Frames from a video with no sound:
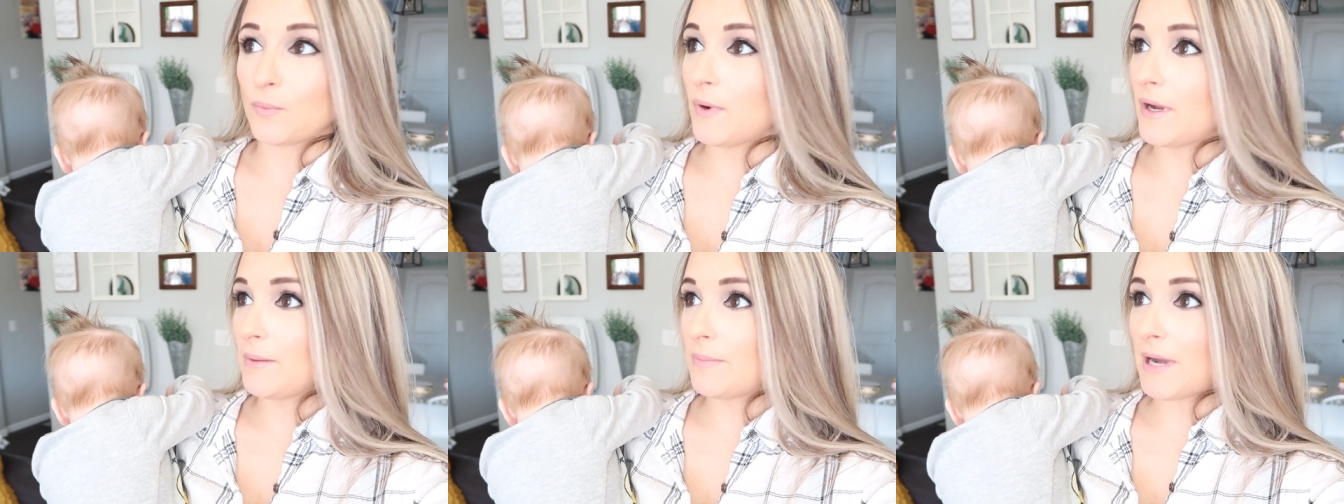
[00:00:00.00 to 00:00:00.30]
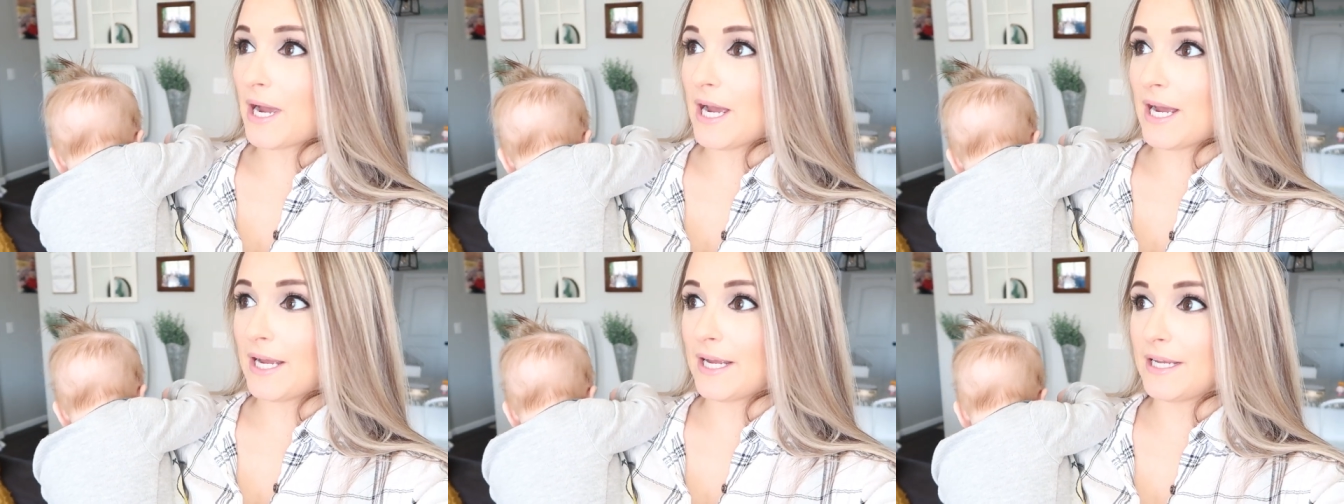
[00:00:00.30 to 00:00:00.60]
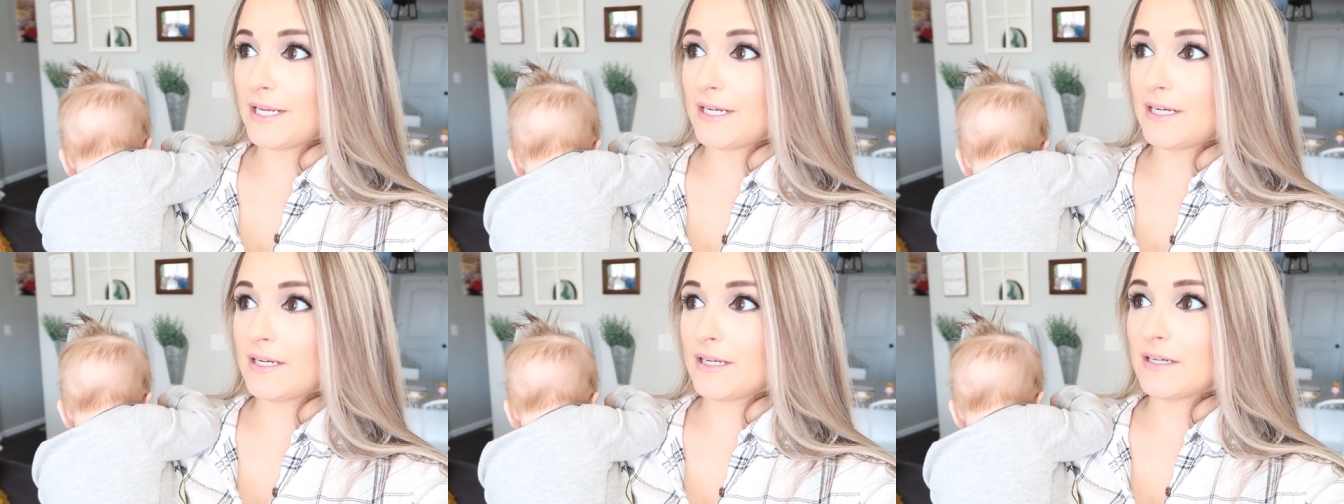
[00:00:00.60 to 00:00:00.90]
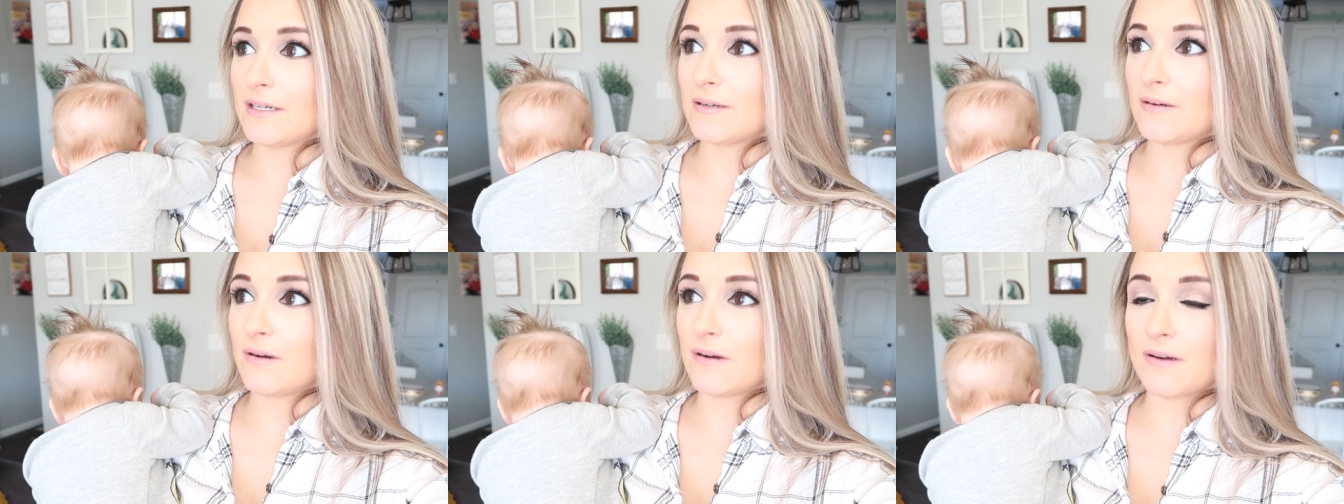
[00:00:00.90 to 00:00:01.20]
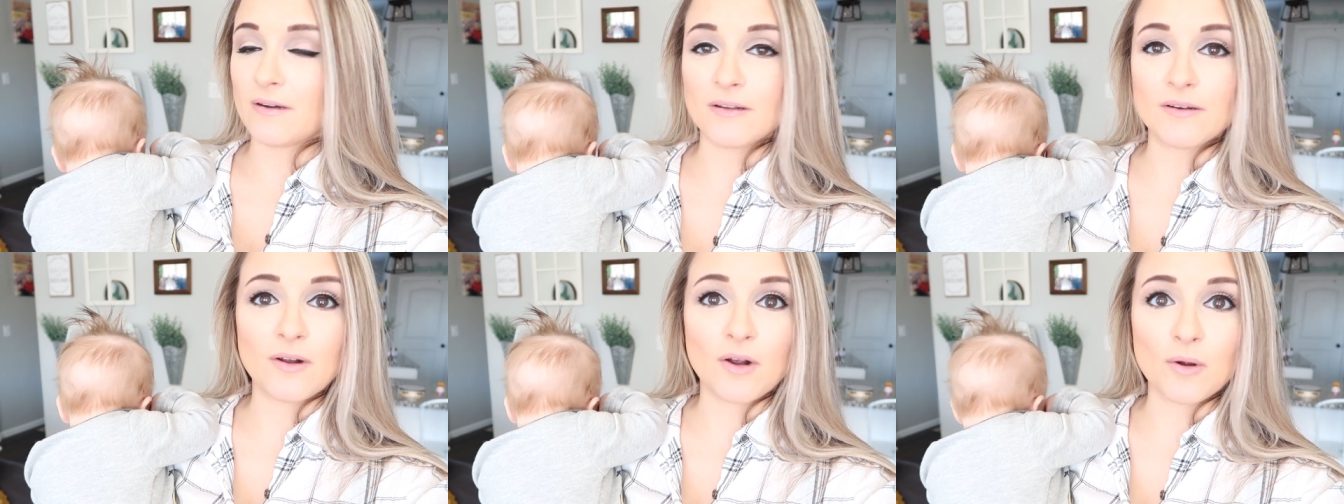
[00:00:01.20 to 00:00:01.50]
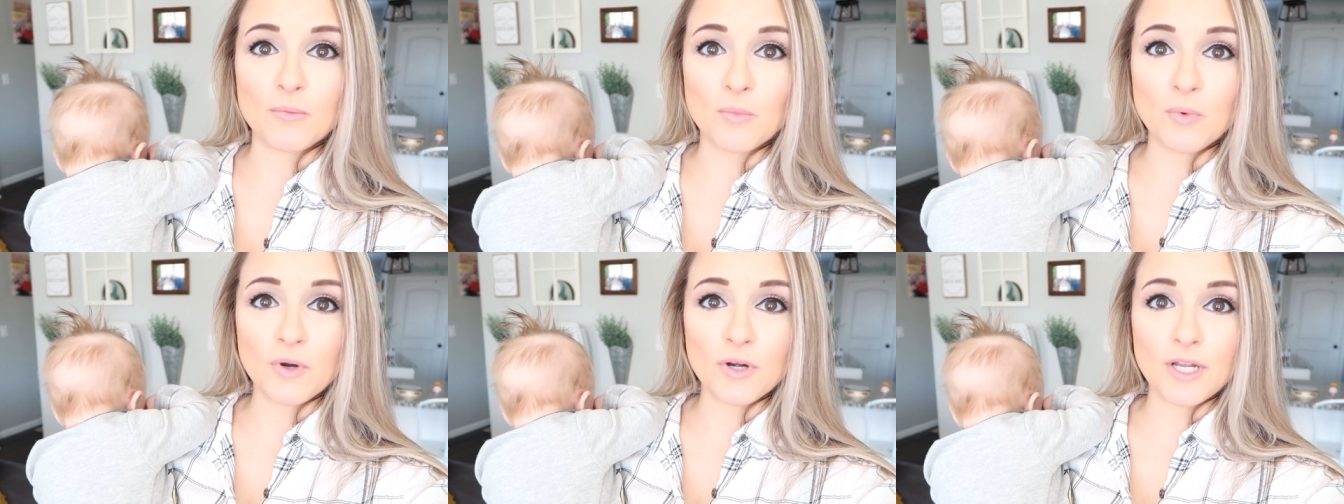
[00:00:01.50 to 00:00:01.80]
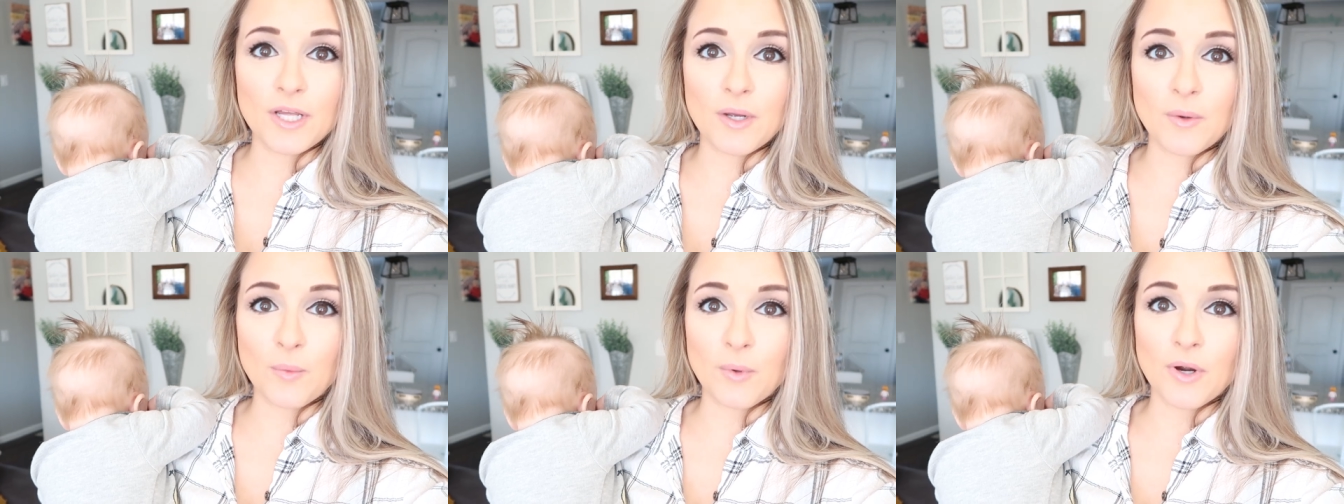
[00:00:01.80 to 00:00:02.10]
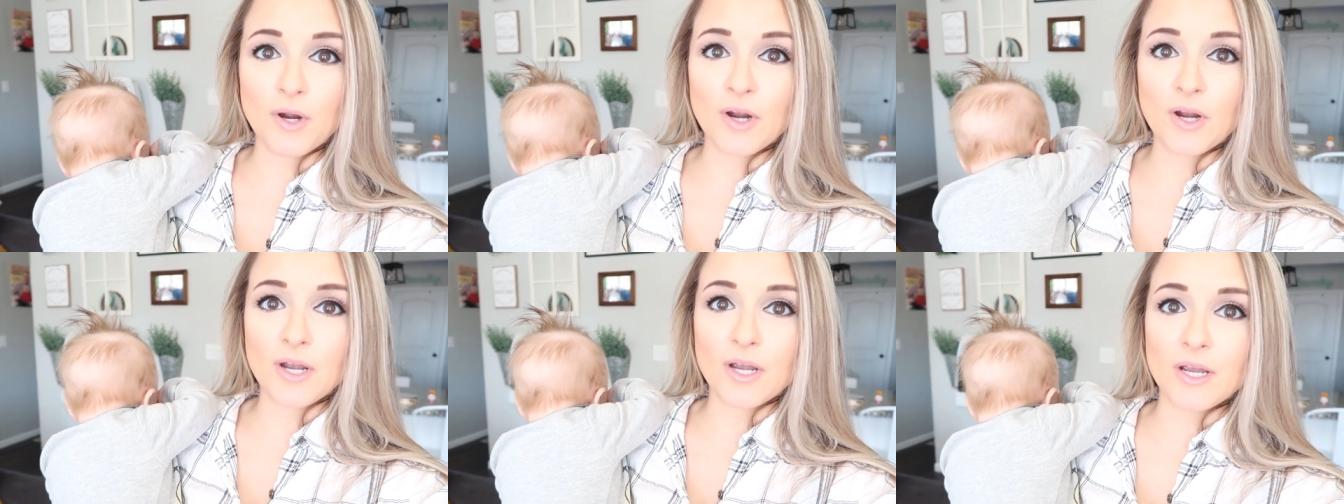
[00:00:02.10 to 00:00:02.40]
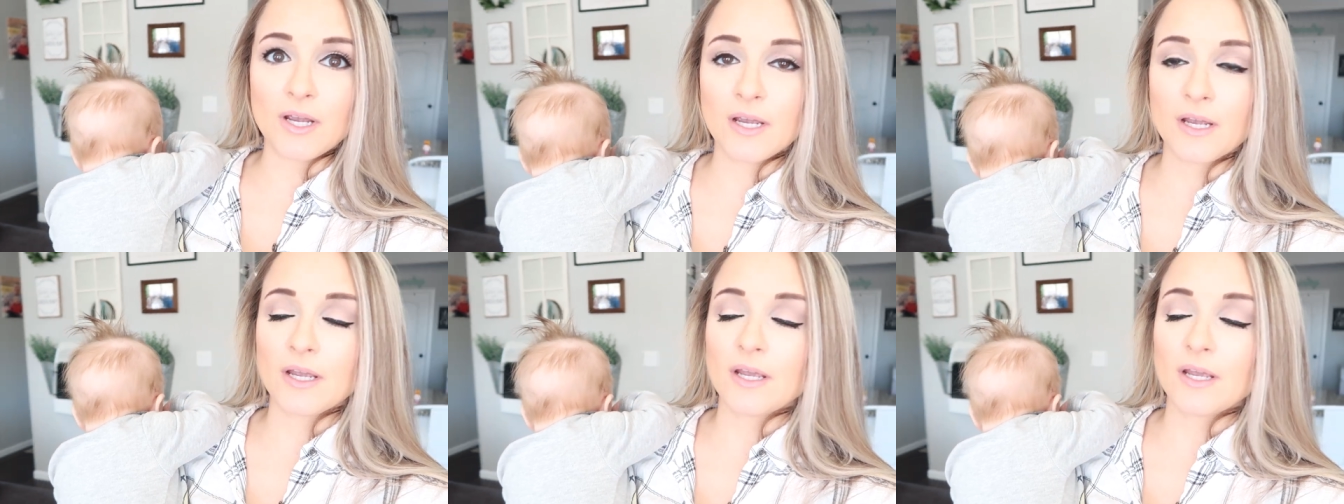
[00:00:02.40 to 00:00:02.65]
way behind on our morning work,